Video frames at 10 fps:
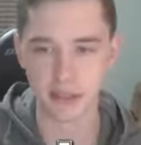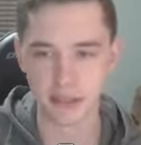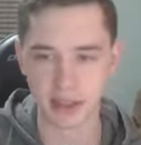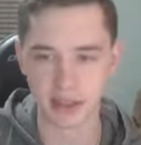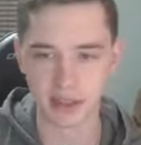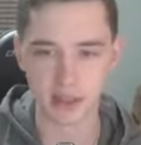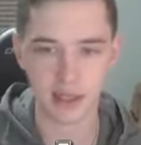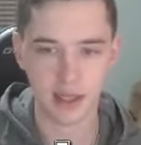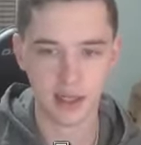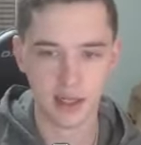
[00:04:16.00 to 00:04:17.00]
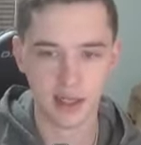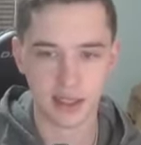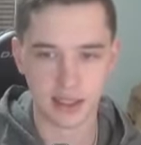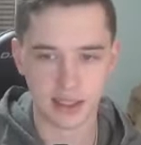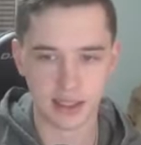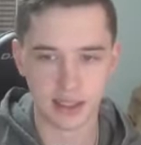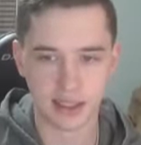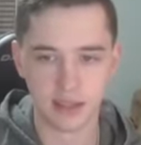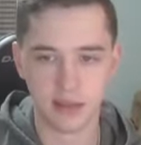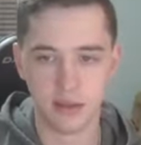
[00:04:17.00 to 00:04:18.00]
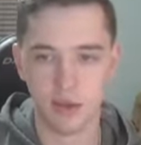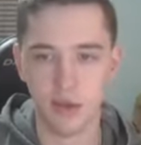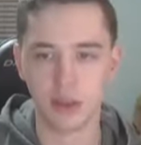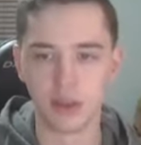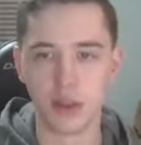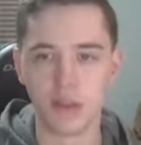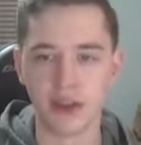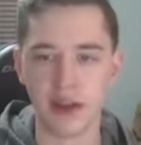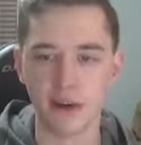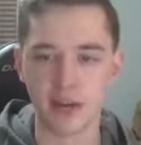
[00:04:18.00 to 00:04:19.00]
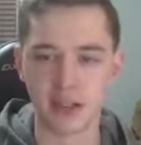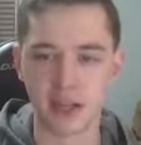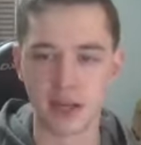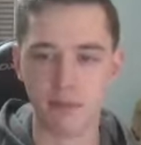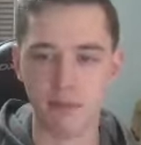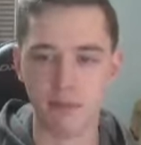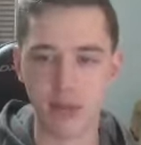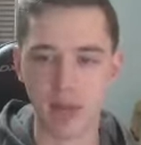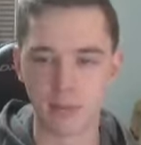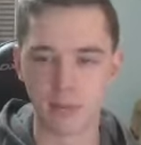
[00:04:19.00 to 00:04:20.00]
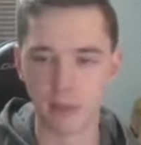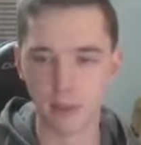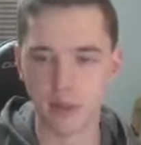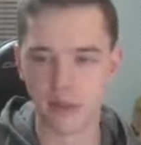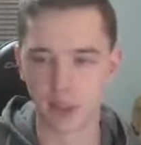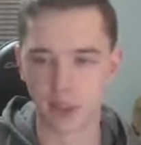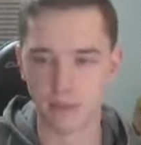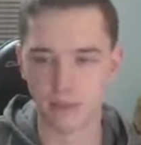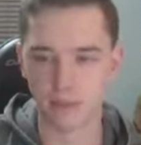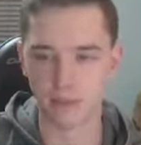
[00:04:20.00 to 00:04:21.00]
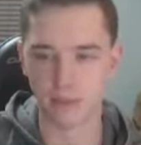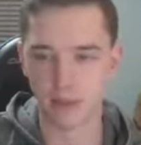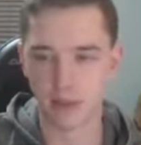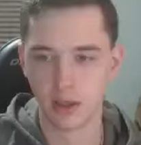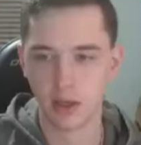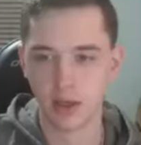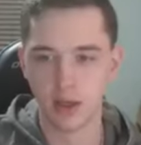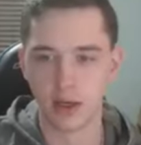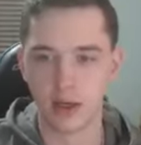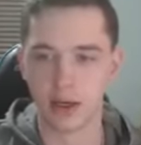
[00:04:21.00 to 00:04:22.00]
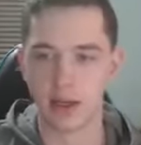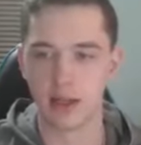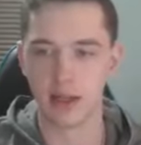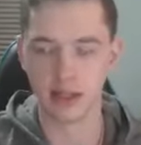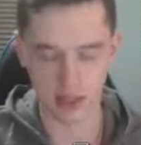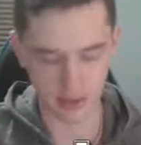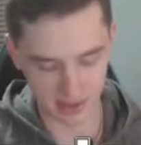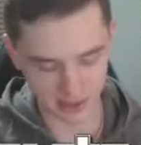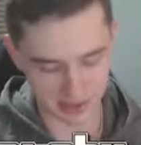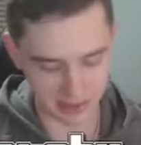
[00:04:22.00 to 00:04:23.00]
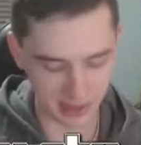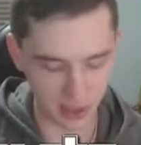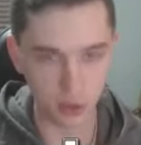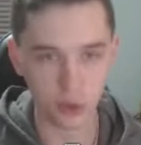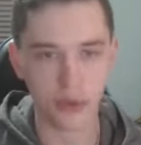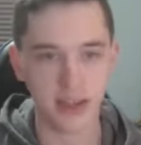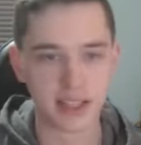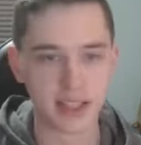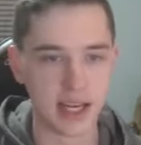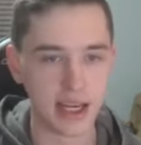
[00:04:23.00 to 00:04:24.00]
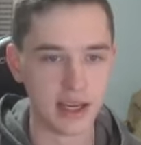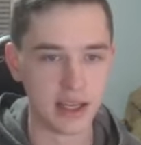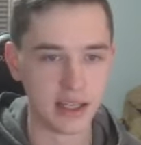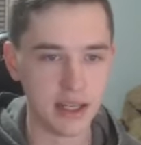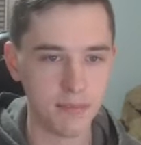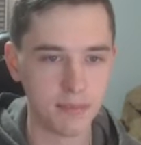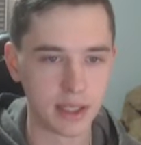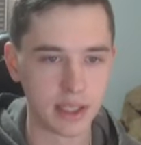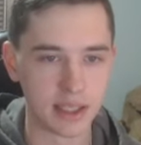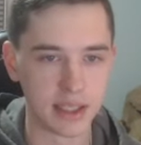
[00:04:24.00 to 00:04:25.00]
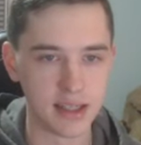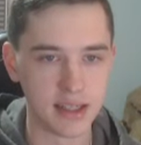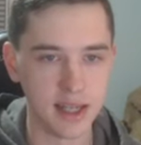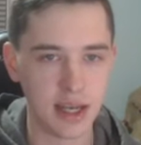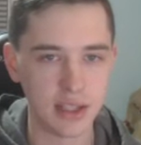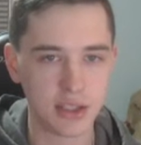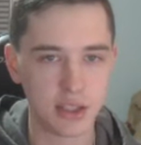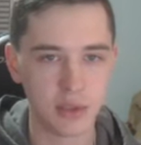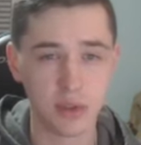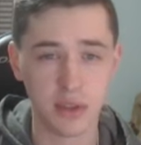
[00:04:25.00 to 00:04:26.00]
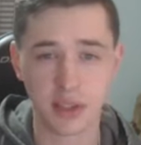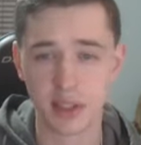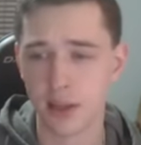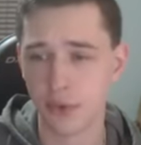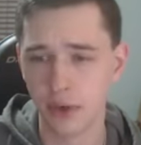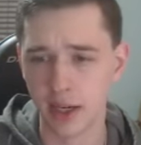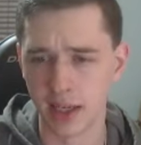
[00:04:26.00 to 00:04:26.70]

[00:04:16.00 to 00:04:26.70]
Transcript: means. Uh, whew, little bit of air this time, bam, little bit of a jump. Alright, and now let's load this guy on up, uh, attach, and we'll do slot three, I